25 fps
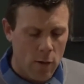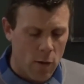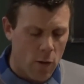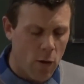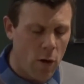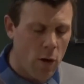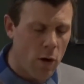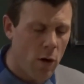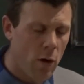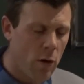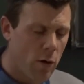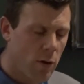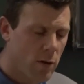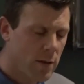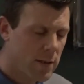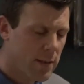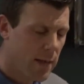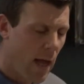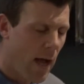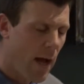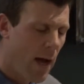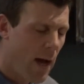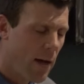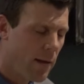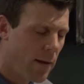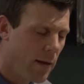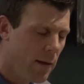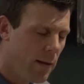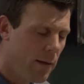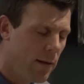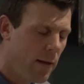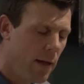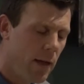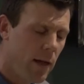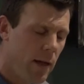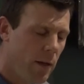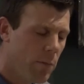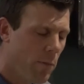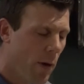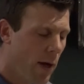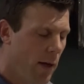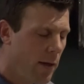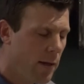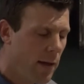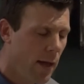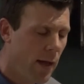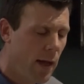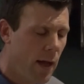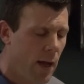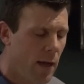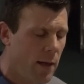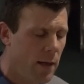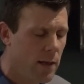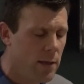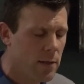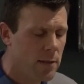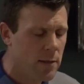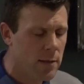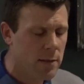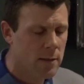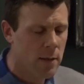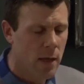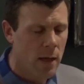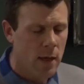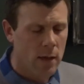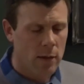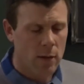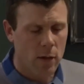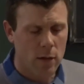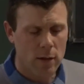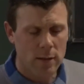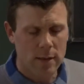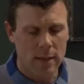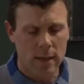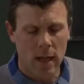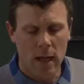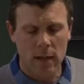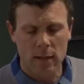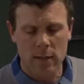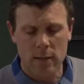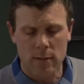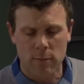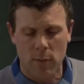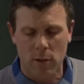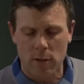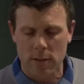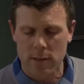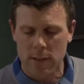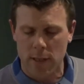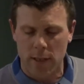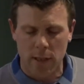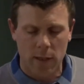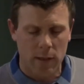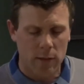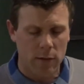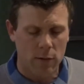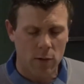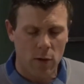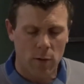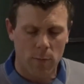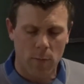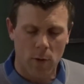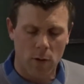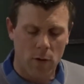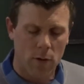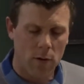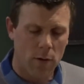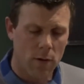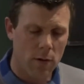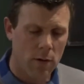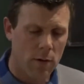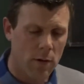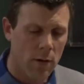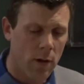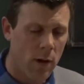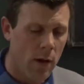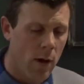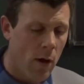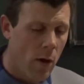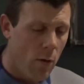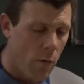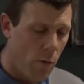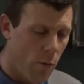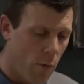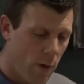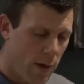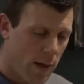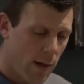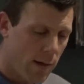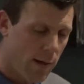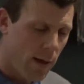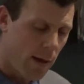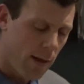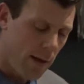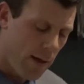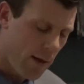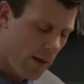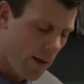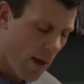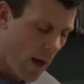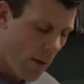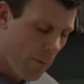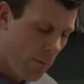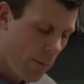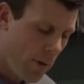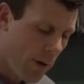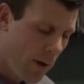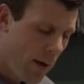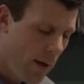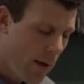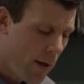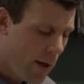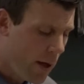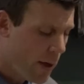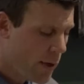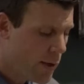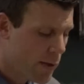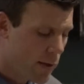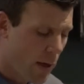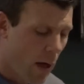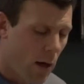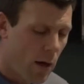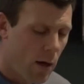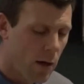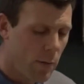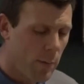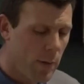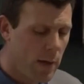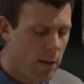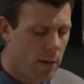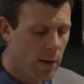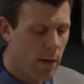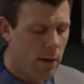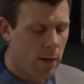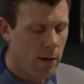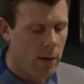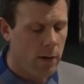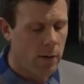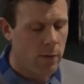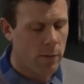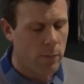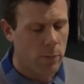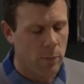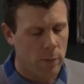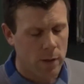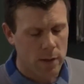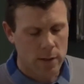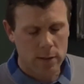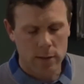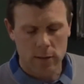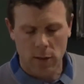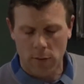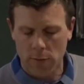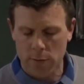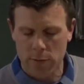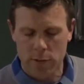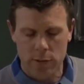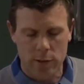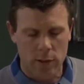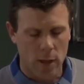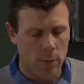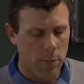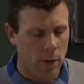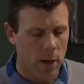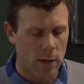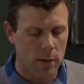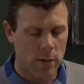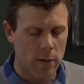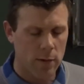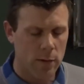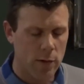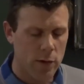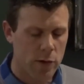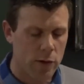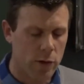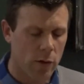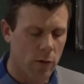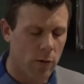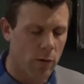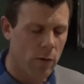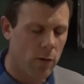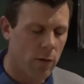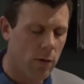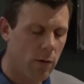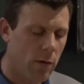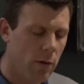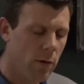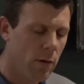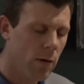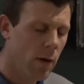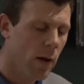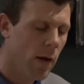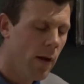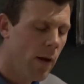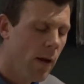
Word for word: Oh, sad indeed my tale is, those lads were seen no more. With a tilly lamp, each stormy night, we searched upon the shore.